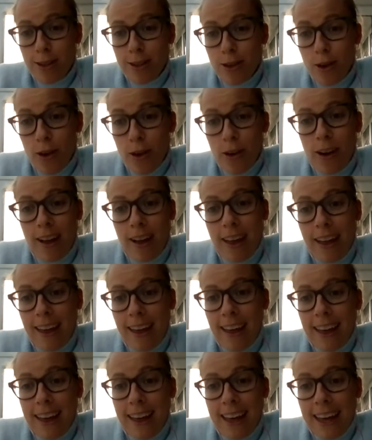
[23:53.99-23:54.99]
So
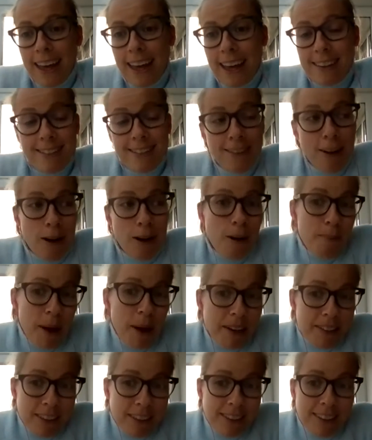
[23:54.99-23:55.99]
it's not a
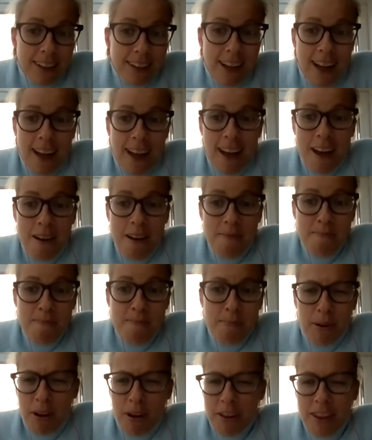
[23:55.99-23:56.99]
medal,
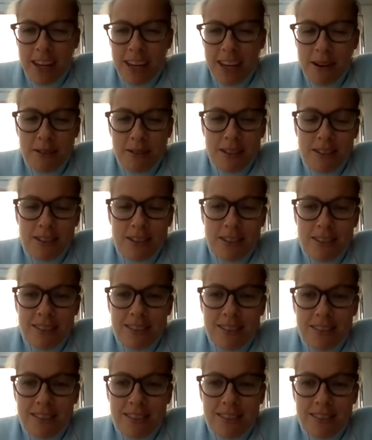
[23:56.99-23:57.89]
but I think it was just,